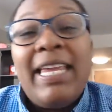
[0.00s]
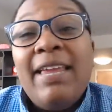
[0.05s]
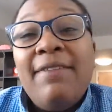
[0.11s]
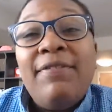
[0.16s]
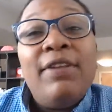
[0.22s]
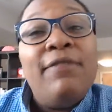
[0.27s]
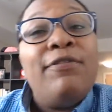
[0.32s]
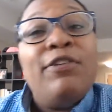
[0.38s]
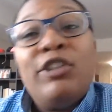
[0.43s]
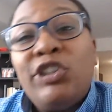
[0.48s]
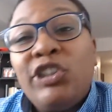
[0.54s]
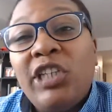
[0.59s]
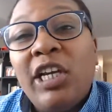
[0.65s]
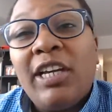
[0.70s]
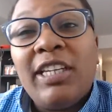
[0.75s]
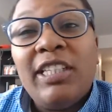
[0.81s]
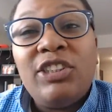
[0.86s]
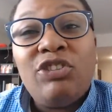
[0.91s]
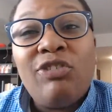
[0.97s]
Even if you're
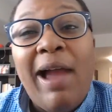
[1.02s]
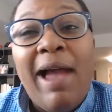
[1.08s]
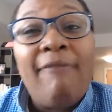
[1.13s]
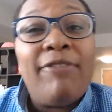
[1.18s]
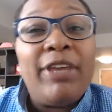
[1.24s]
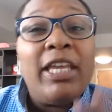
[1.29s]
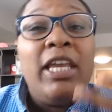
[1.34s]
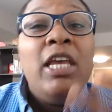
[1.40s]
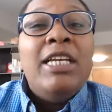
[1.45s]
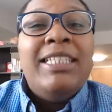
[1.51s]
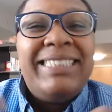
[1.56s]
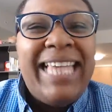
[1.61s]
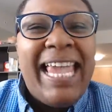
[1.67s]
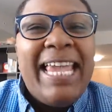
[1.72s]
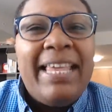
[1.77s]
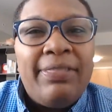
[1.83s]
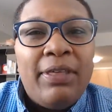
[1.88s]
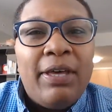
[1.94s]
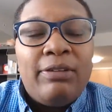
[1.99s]
stuck in traffic,
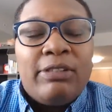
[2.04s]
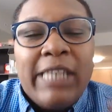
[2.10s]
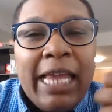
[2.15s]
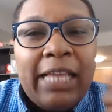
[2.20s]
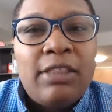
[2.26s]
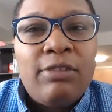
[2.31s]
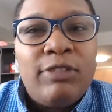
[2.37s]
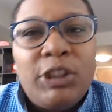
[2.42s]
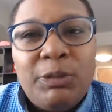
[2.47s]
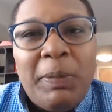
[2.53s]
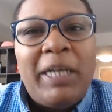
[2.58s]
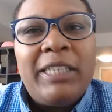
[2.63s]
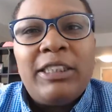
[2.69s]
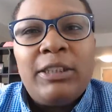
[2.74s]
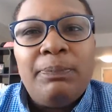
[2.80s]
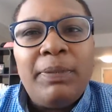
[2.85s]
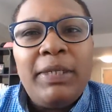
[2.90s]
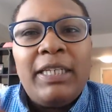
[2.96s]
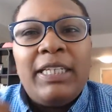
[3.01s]
take the take the
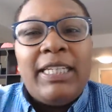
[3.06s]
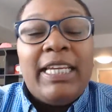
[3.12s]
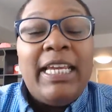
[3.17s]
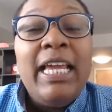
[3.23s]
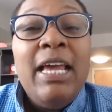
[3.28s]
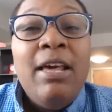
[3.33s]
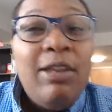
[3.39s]
responsibility.